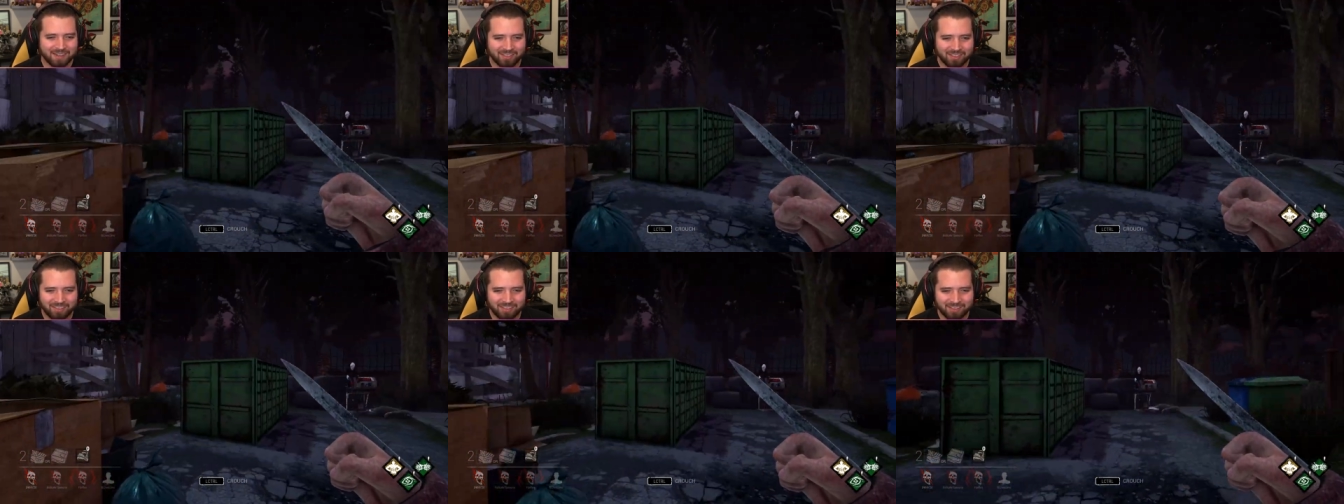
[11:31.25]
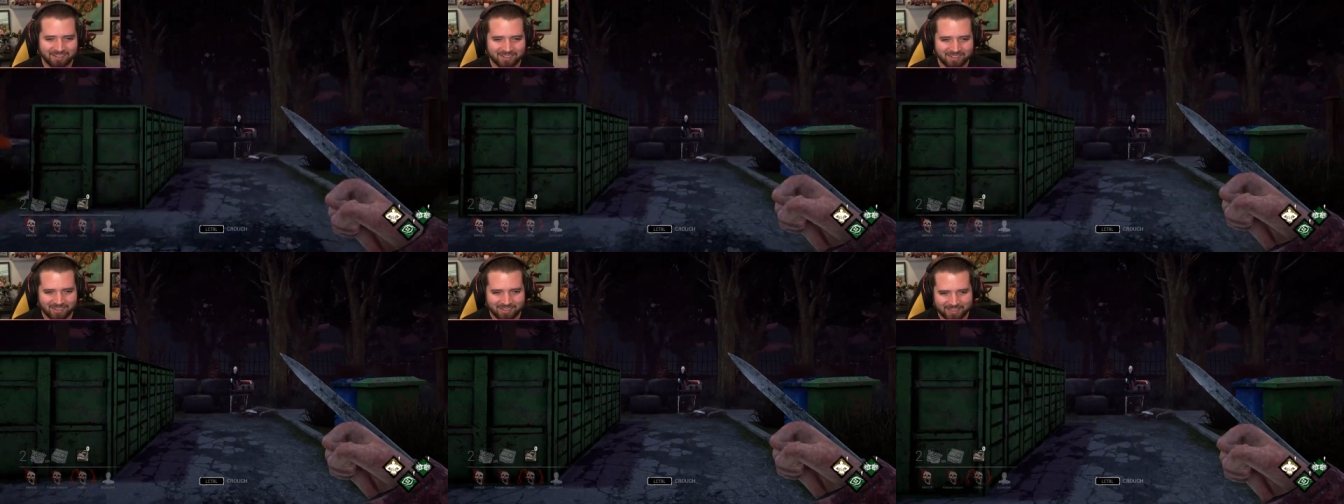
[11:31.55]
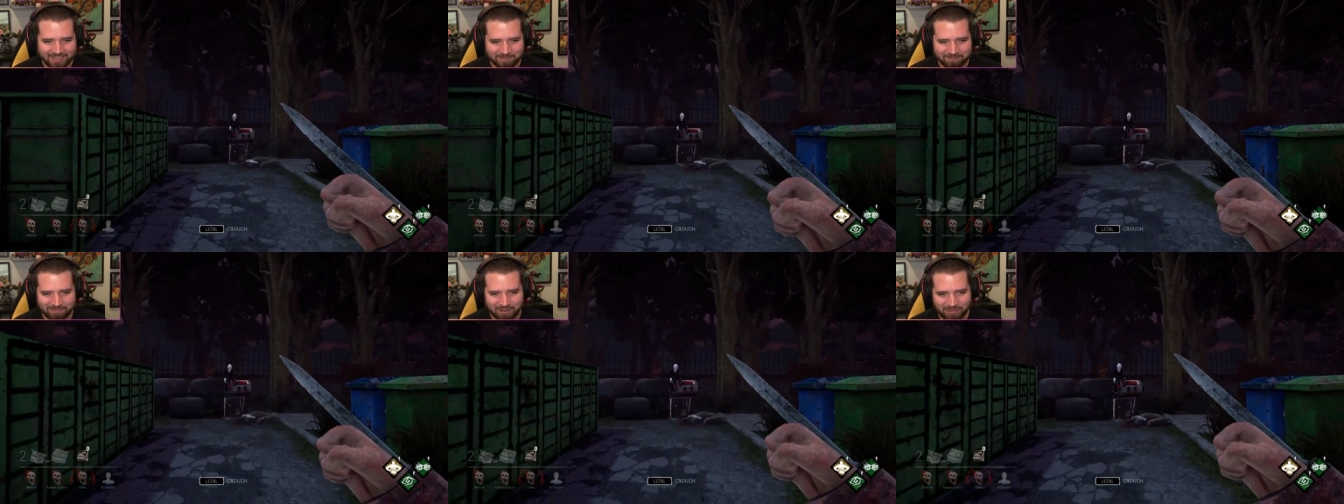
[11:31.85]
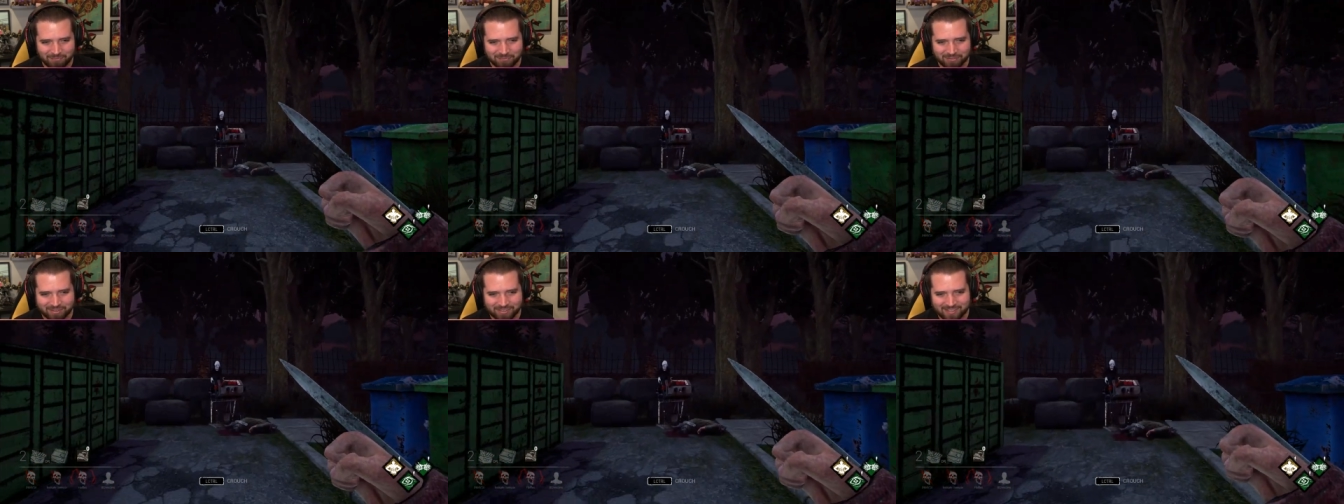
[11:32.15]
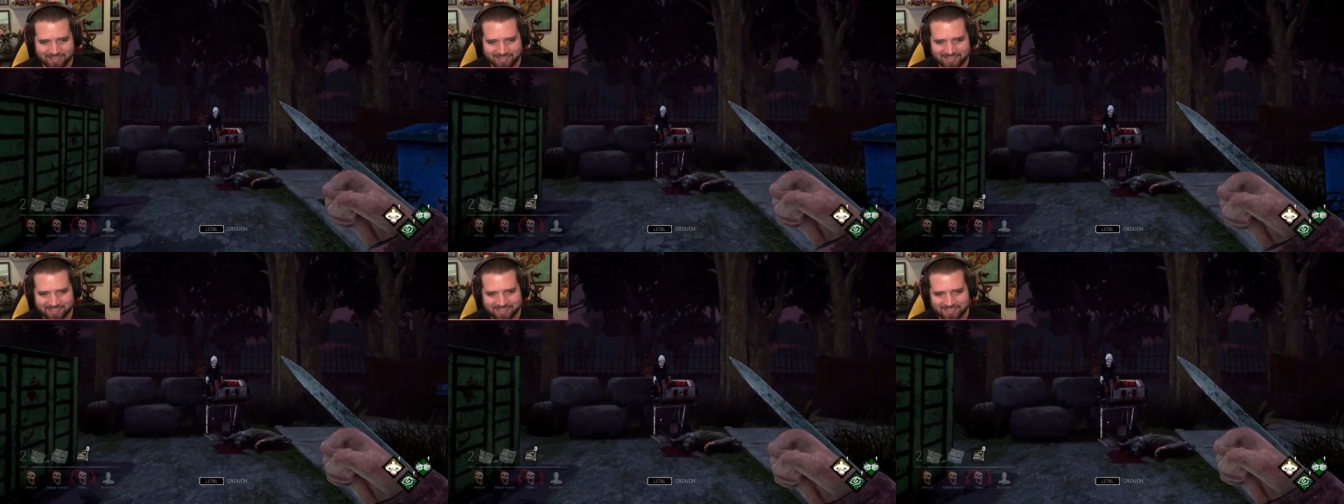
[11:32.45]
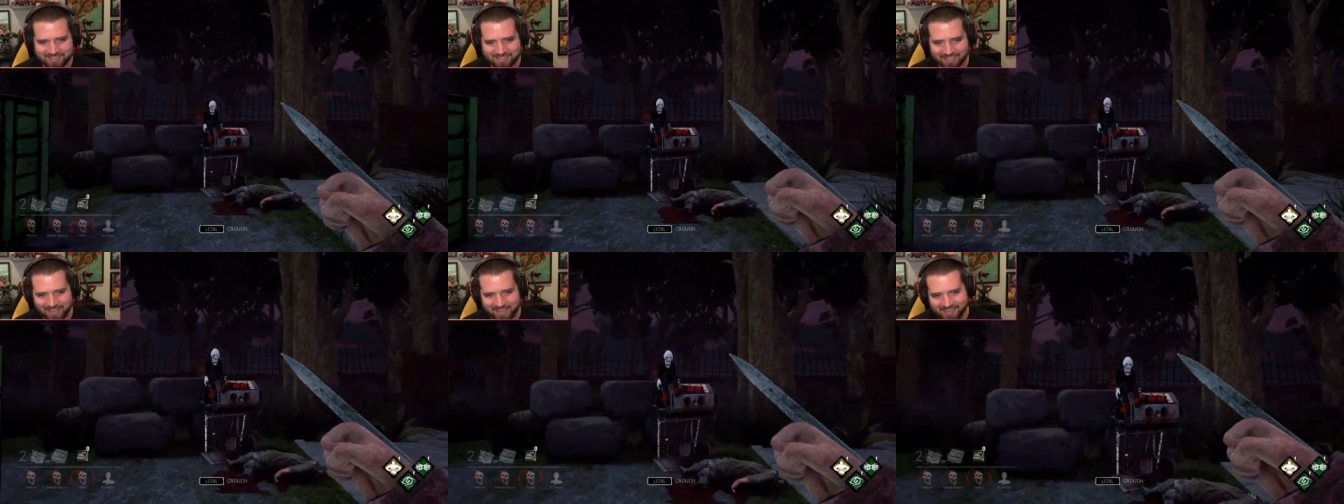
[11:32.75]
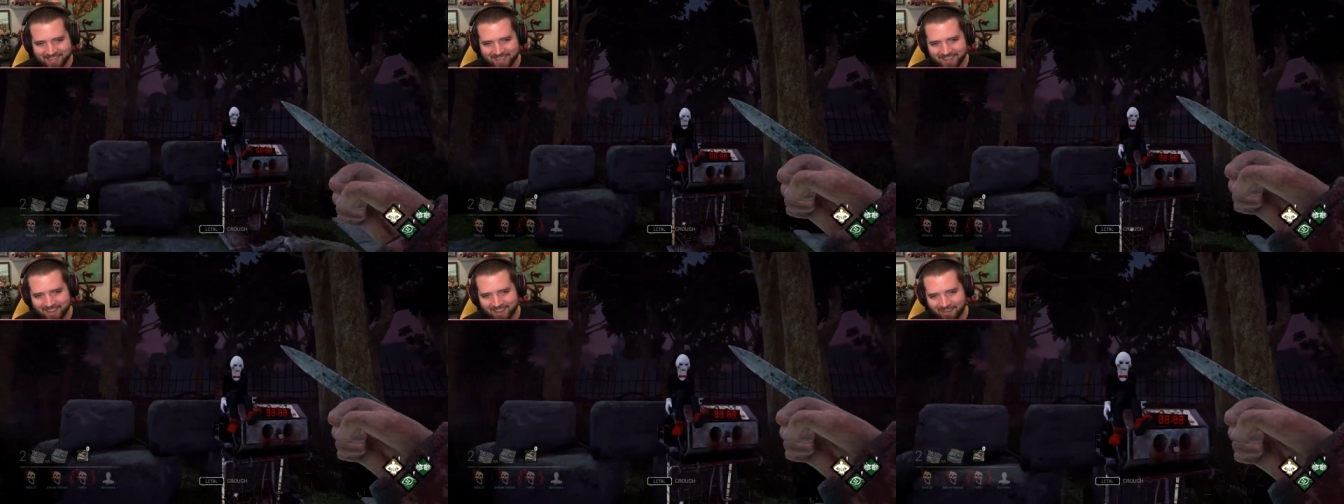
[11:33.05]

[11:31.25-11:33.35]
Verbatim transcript: Look at look at the puppet. He's just like,